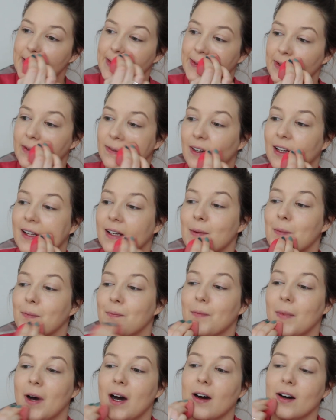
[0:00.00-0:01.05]
sort of like a
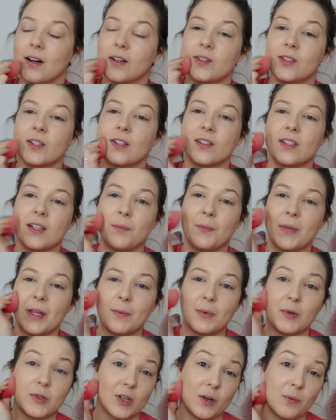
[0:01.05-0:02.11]
mask, and some
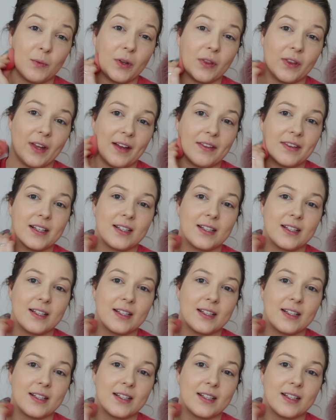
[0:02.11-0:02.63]
people don't want that.